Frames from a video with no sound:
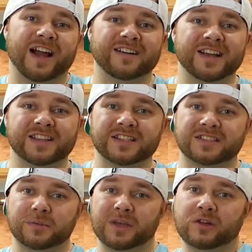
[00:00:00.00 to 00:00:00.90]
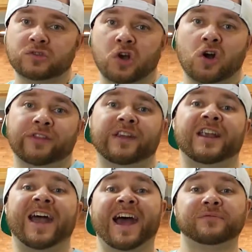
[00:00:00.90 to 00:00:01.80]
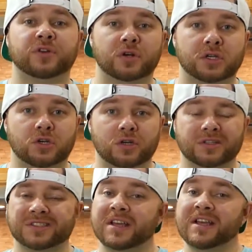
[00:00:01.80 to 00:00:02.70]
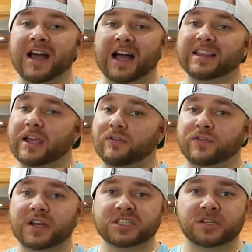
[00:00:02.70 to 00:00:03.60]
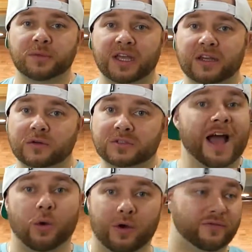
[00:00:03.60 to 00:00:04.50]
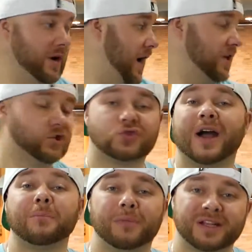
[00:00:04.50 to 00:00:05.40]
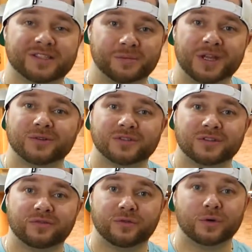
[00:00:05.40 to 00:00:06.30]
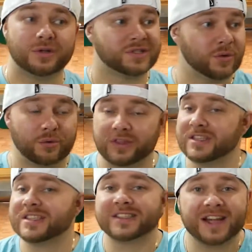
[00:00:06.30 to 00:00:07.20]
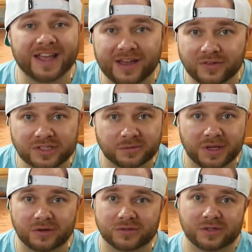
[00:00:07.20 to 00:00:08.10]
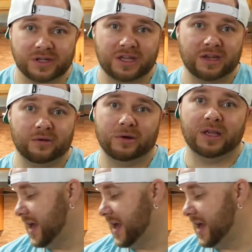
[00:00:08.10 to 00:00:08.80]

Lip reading: I like the tomatoes on there after it cooks. I like fresh tomatoes. However, I dropped my tomatoes on the floor, so this is not having tomatoes on it anyway.